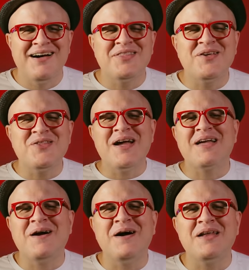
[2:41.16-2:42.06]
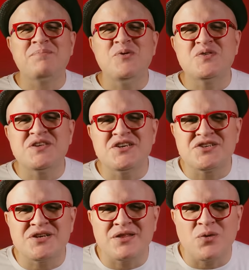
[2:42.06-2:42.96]
Another iconic
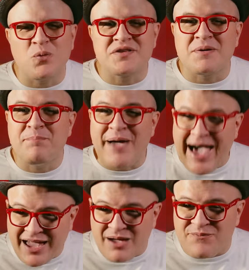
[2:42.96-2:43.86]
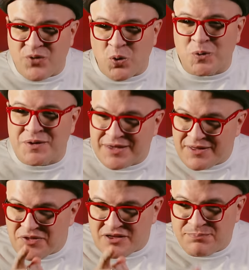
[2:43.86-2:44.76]
musician was a backup vocalist
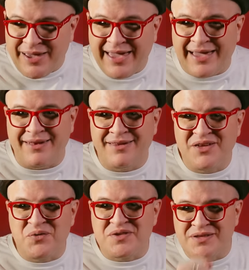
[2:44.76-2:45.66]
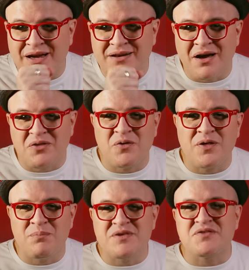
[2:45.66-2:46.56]
in this band. It was none other
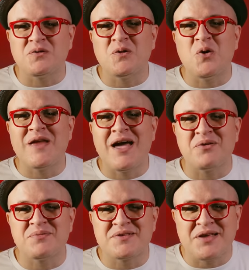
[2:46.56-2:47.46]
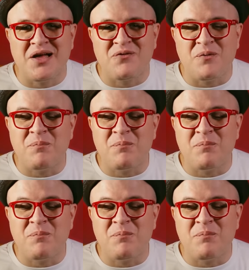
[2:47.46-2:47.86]
than Mister Lowdown himself,